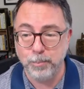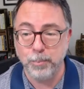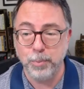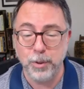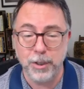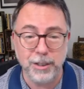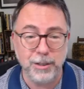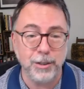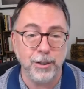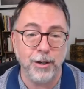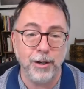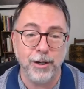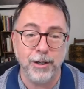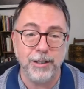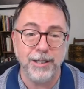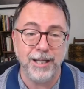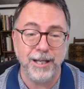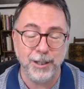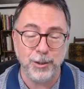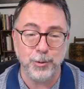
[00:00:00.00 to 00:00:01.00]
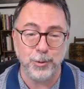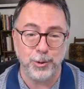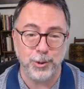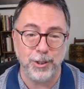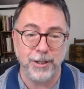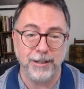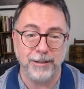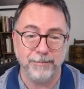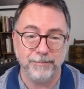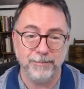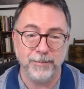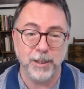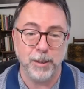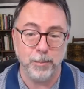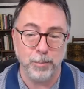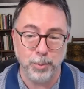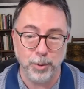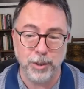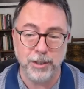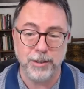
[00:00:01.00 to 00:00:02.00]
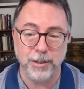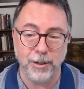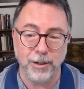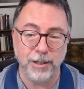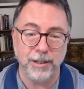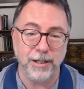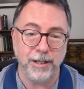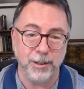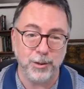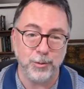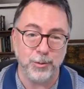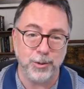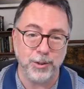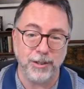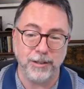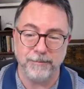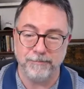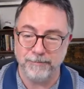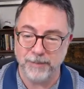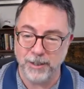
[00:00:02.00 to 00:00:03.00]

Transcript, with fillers: pretty darn interesting, pretty darn interesting,